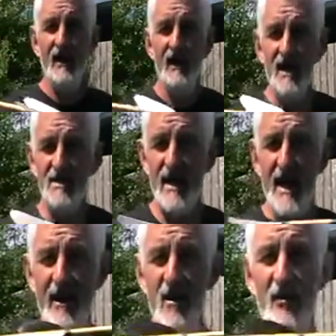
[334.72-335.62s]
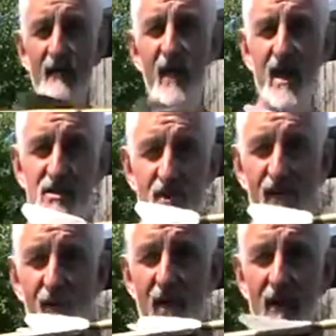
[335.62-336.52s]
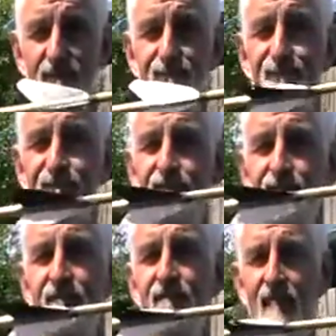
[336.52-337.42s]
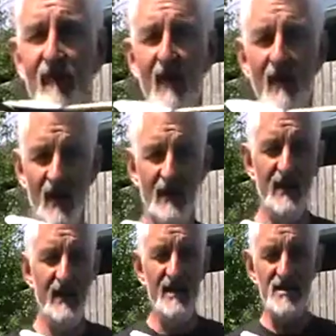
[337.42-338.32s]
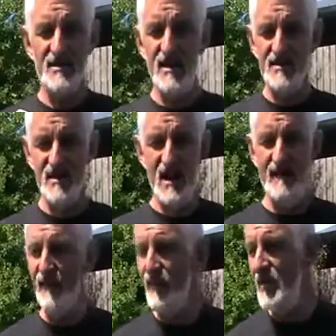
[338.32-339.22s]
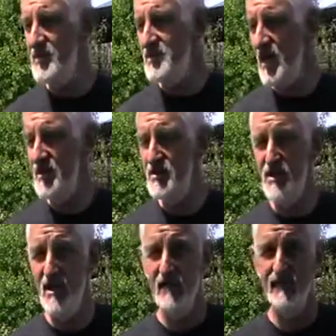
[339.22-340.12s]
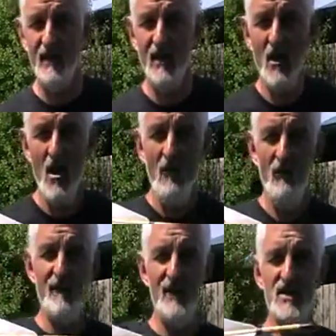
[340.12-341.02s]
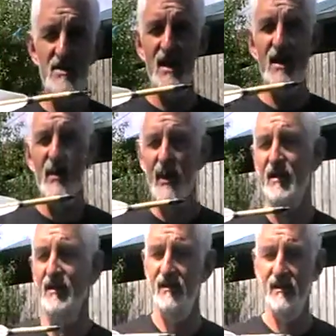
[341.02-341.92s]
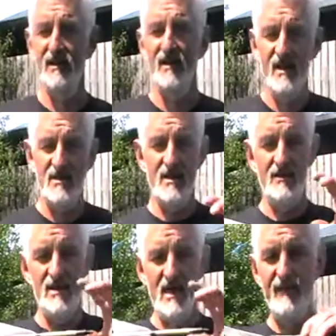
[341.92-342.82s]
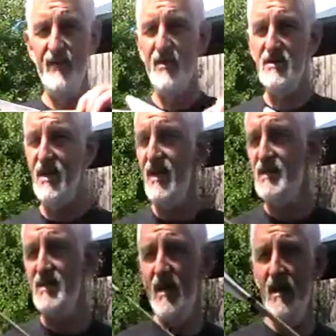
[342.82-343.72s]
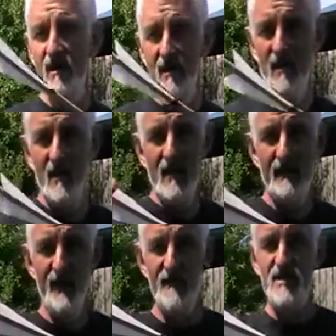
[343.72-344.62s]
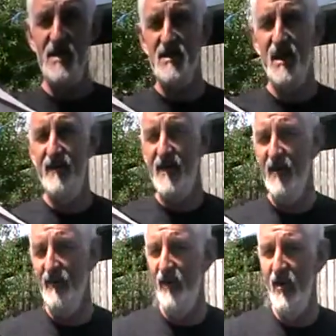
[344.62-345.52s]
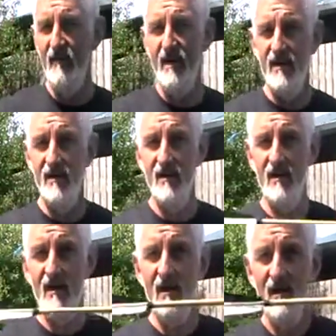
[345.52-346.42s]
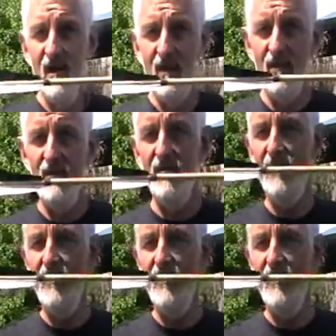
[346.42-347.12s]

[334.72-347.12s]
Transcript: It has a Canard fletch on the front. Now this is an 11/32 shaft, reverse tapered. So it's 11/32 there, 5/16 down the far end. Long,